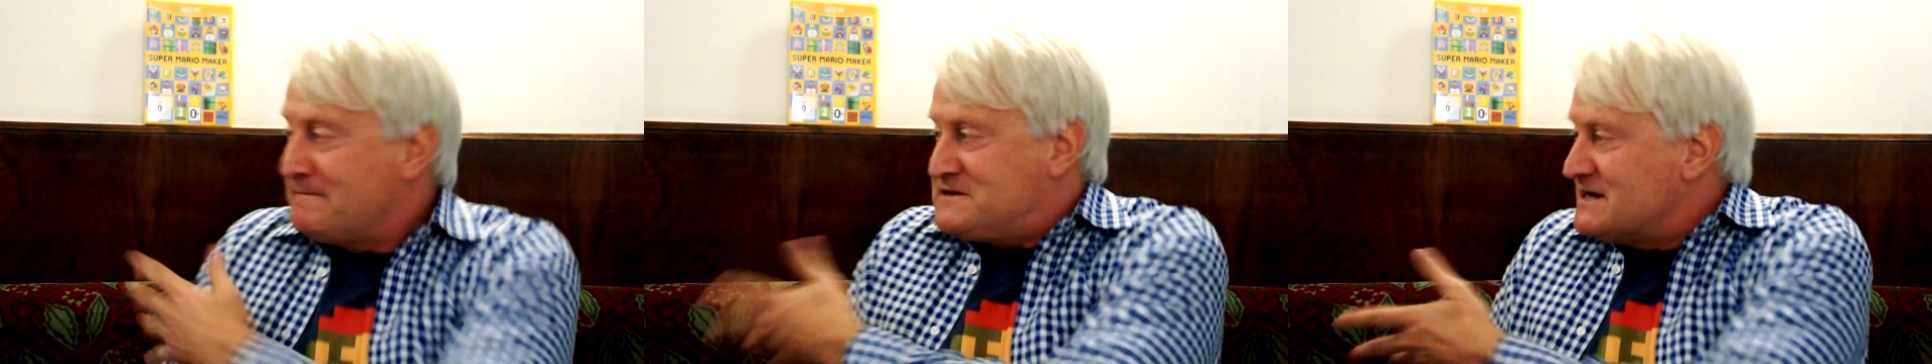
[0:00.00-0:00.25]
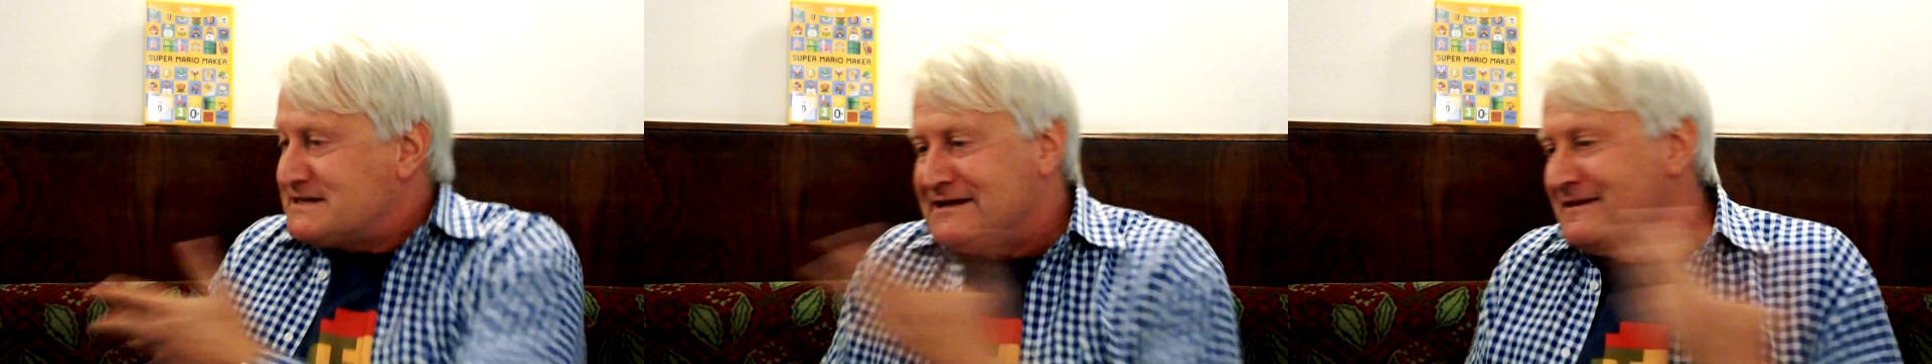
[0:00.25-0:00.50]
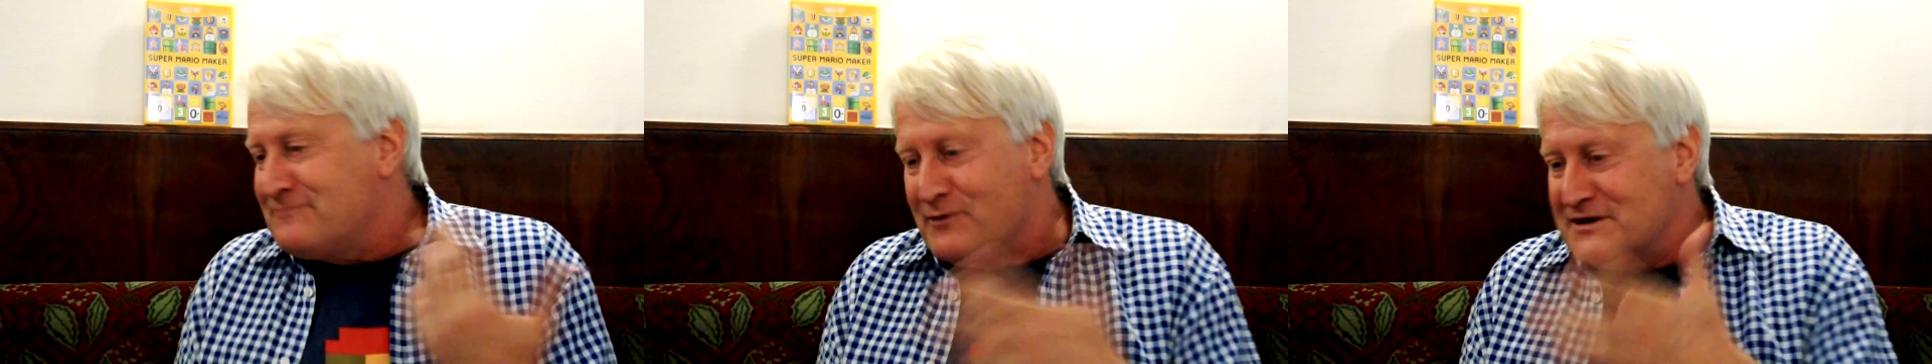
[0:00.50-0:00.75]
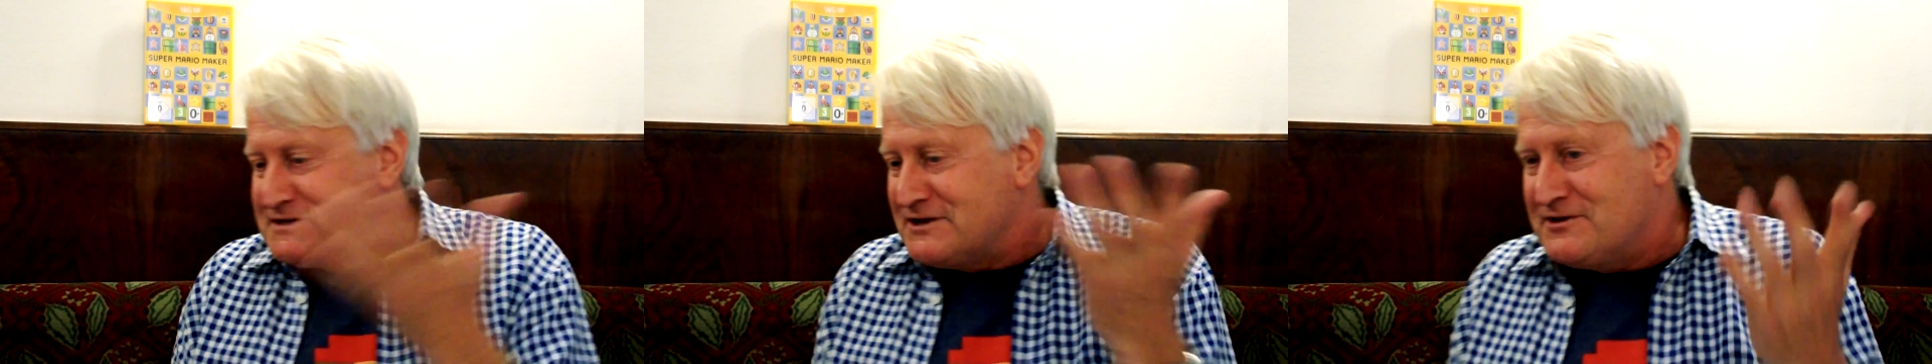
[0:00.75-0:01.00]
Just in the
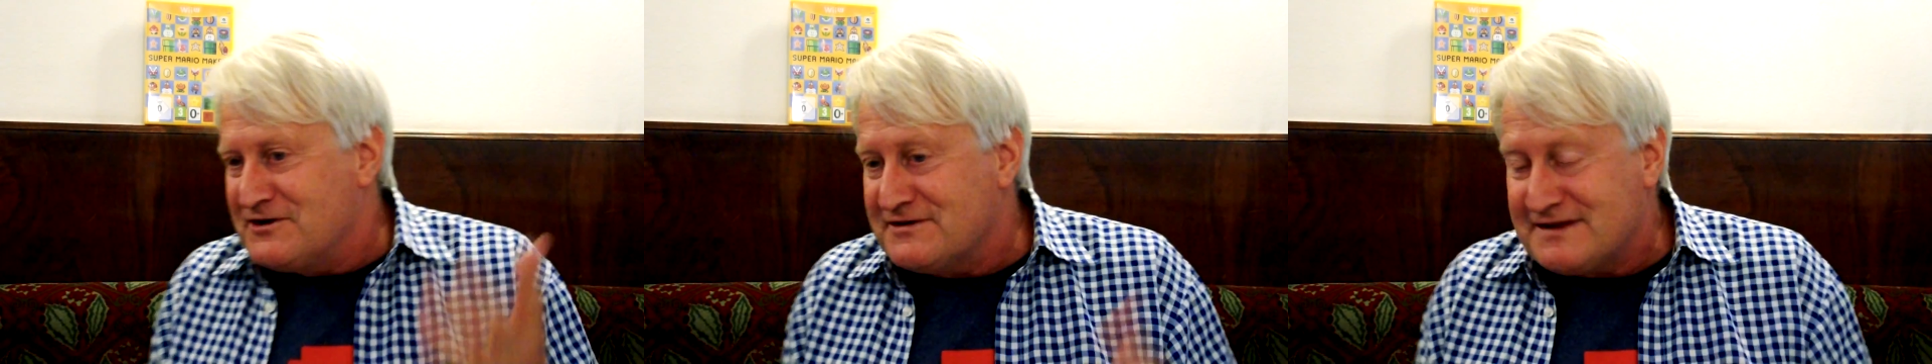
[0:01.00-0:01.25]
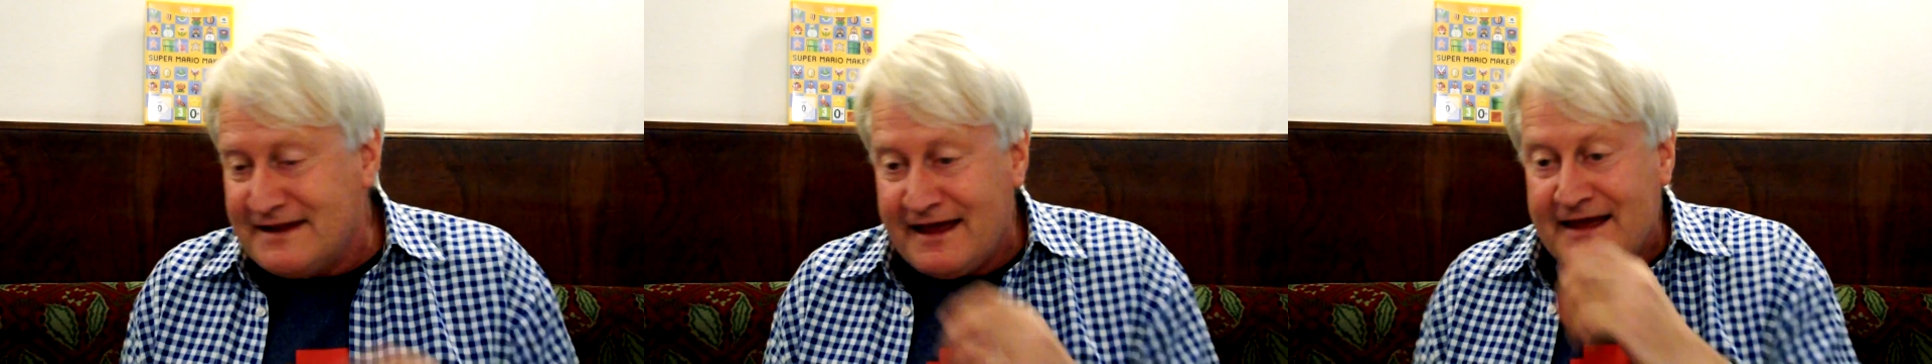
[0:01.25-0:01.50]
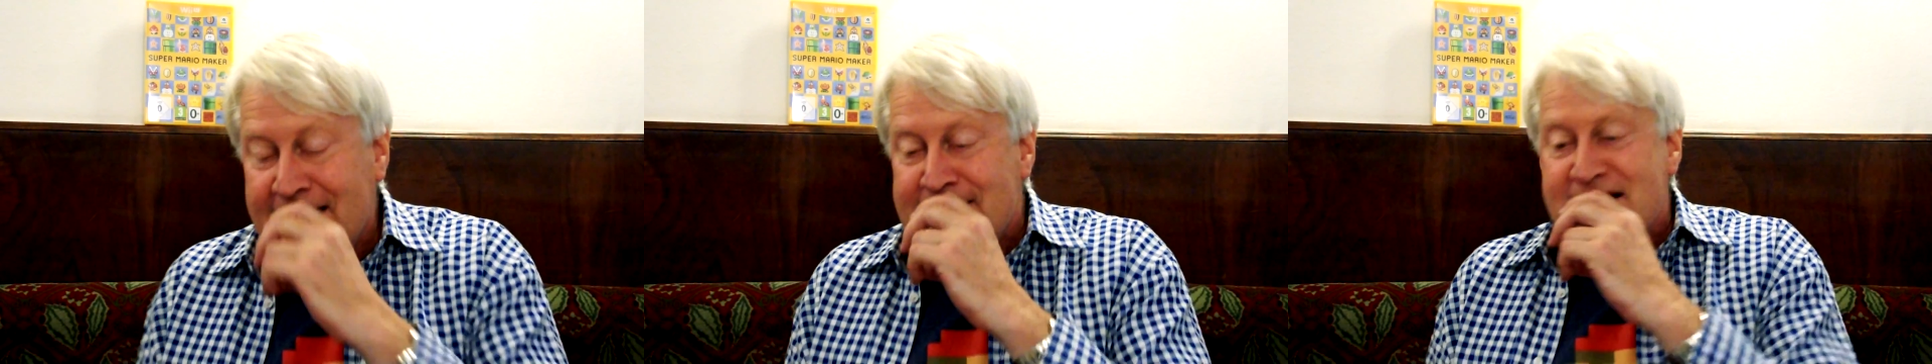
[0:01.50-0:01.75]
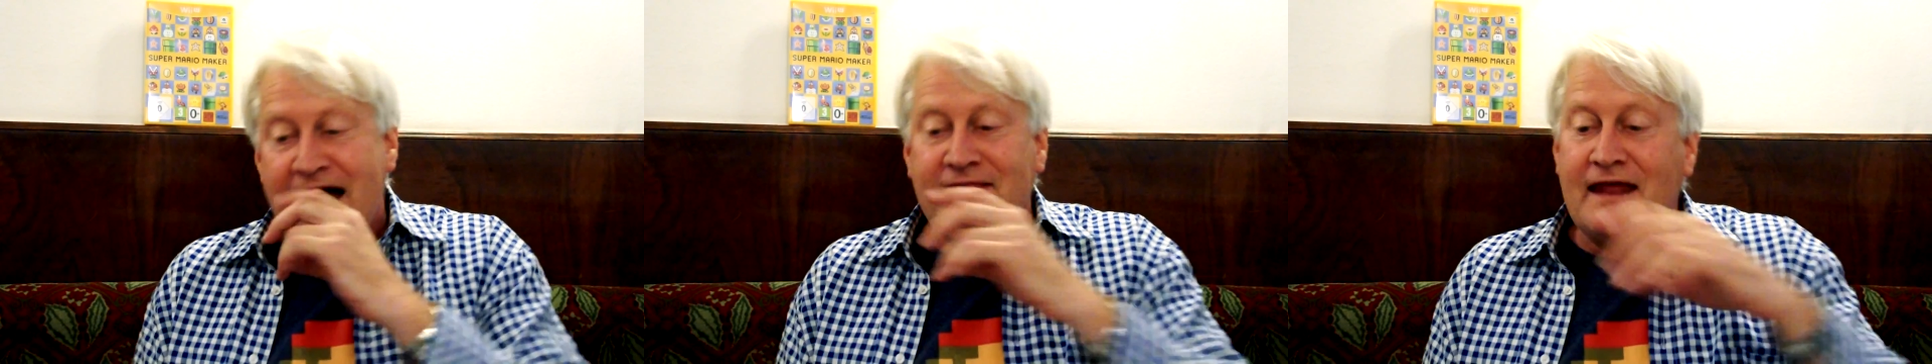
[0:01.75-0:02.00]
voice that you hear today.
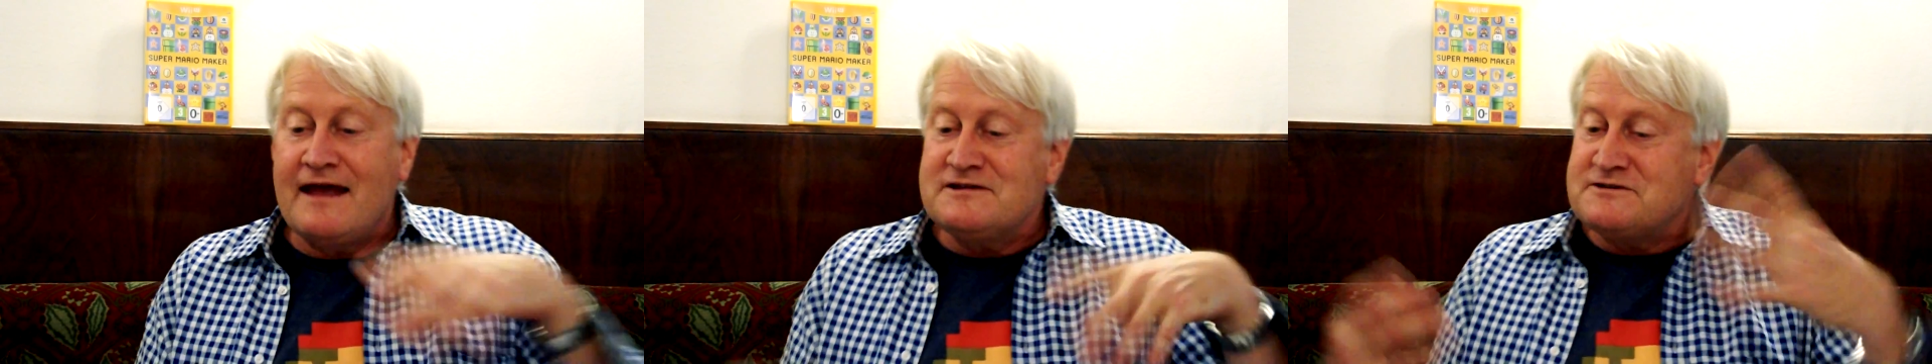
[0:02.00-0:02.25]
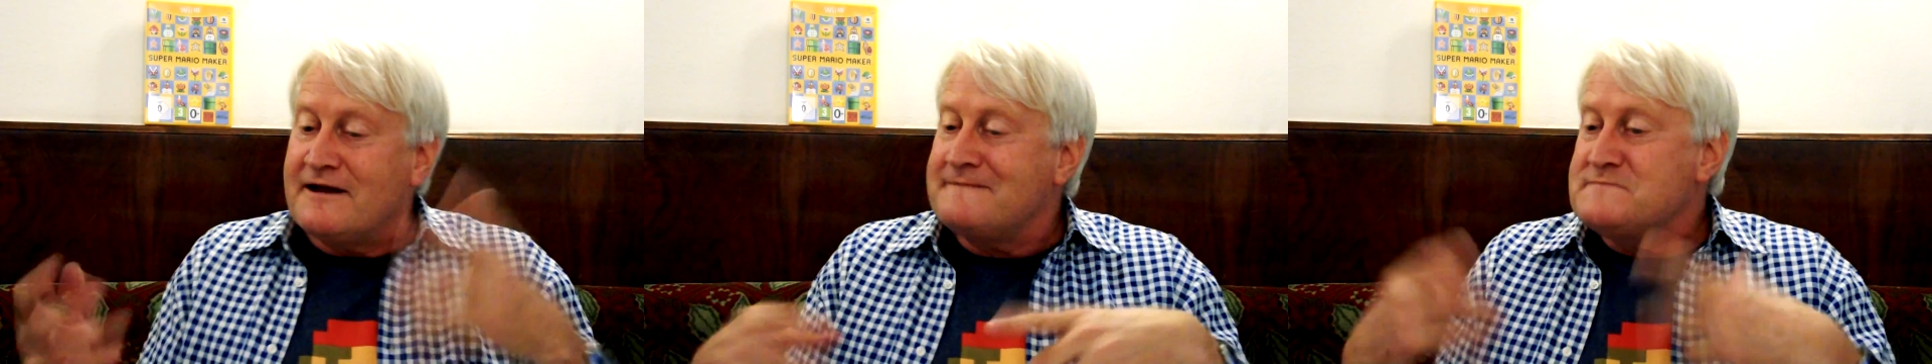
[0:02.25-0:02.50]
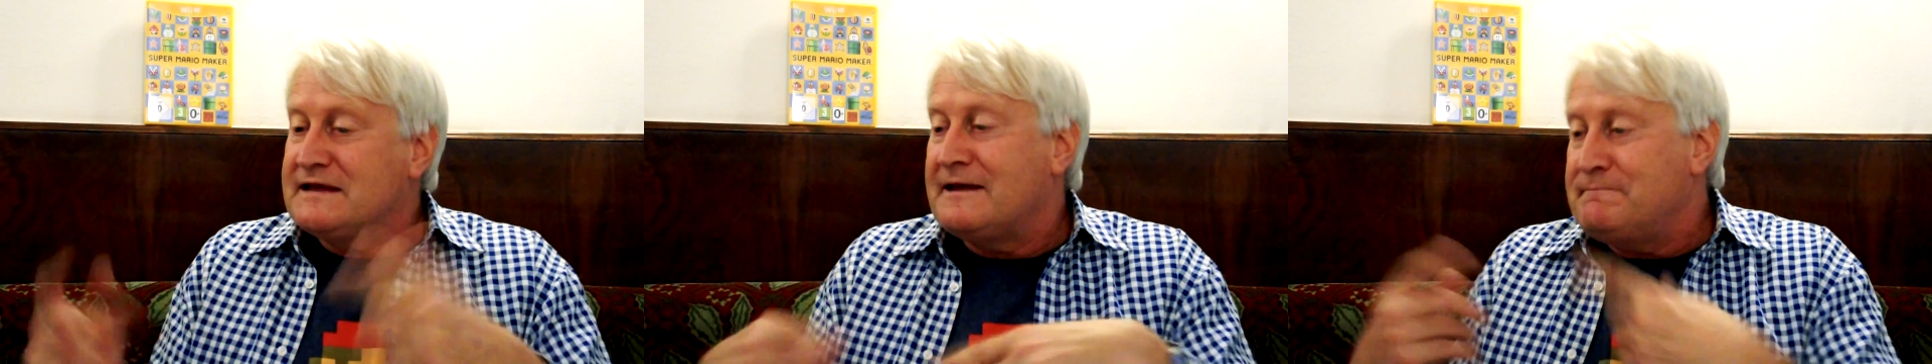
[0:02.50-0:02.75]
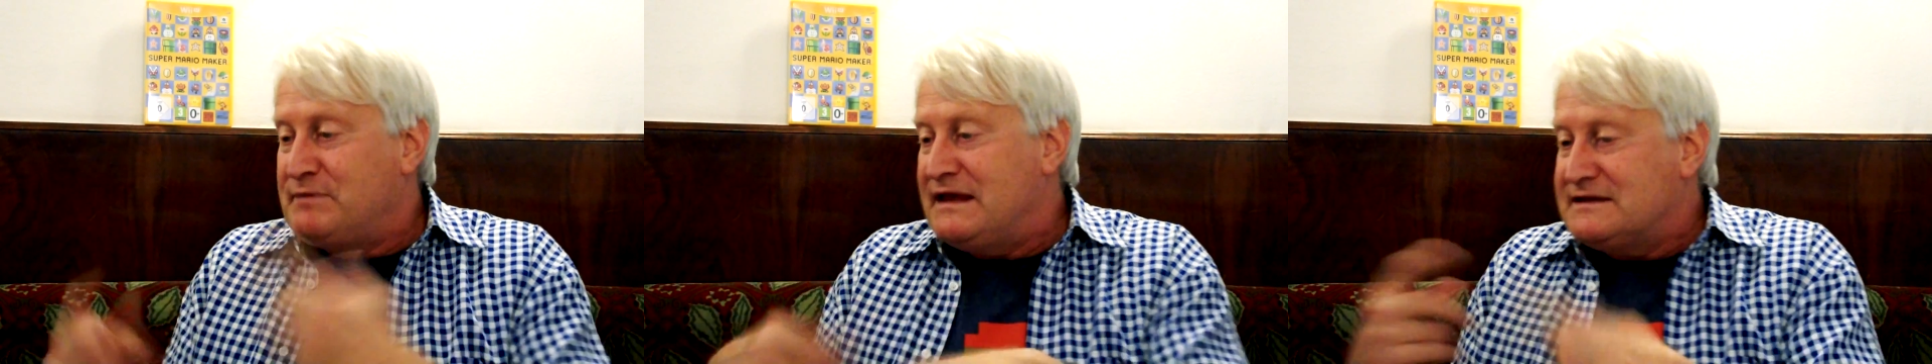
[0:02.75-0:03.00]
And then I started
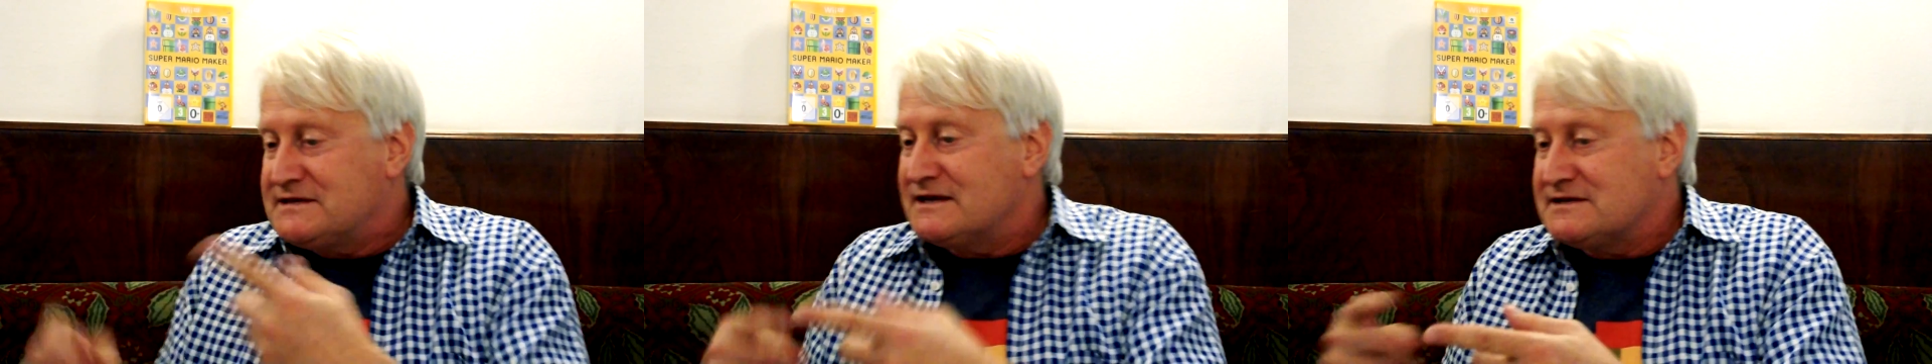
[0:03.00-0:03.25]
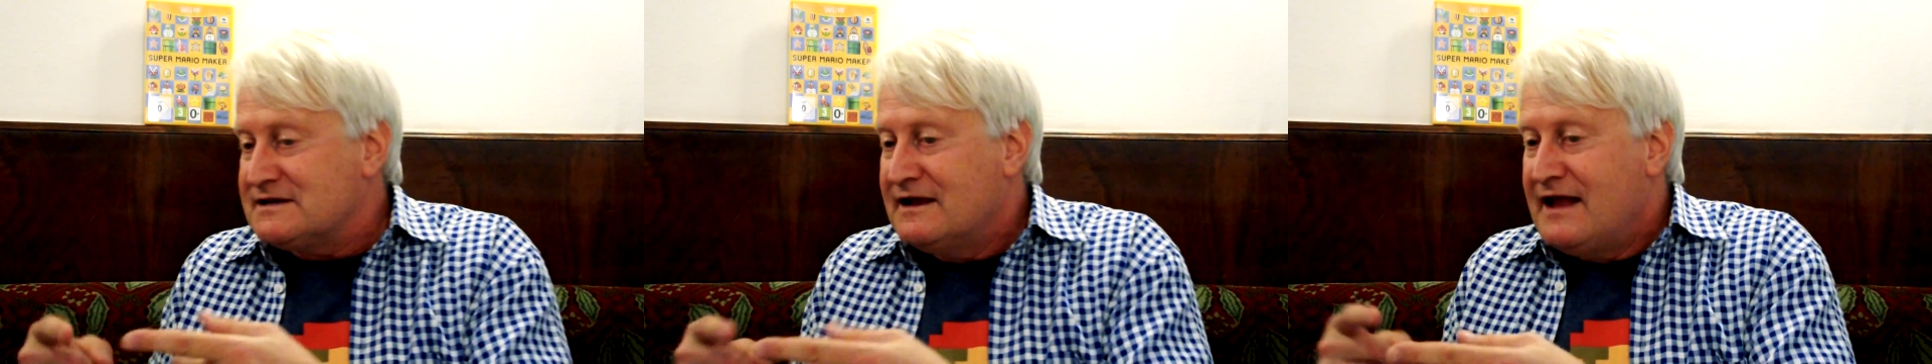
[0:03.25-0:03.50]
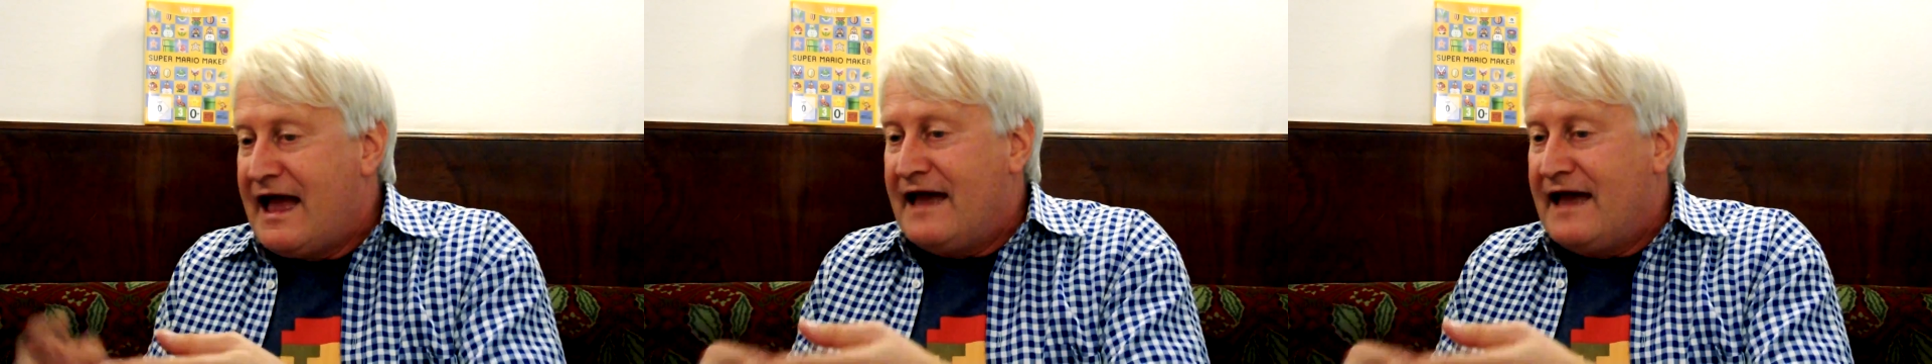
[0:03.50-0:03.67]
making pizzas